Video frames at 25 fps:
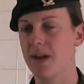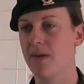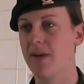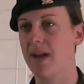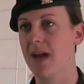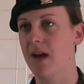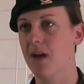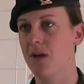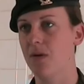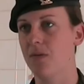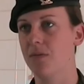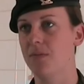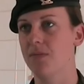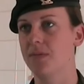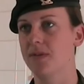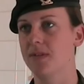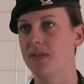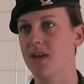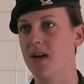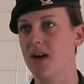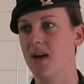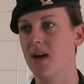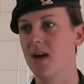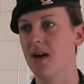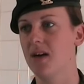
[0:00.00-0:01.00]
I went out on the
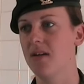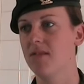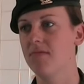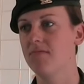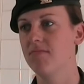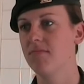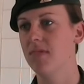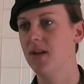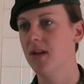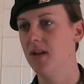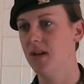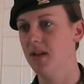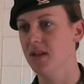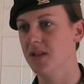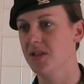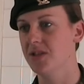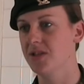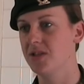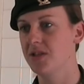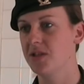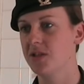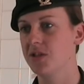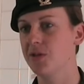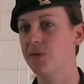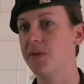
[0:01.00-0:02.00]
bazaar and
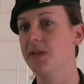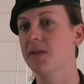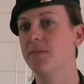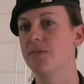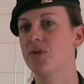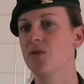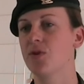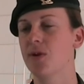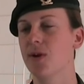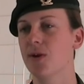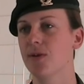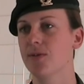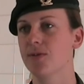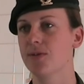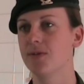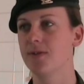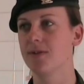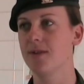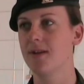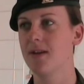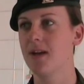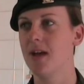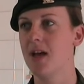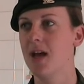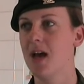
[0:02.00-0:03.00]
doing the patrols,
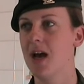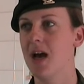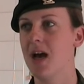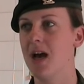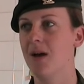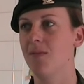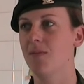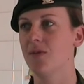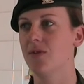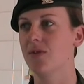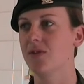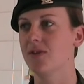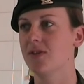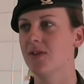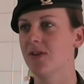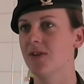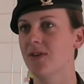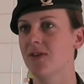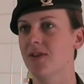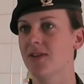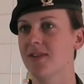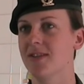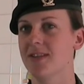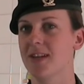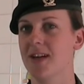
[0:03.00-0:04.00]
I'm looked
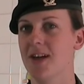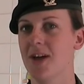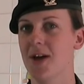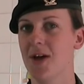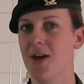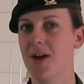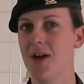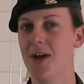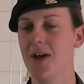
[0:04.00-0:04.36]
on as a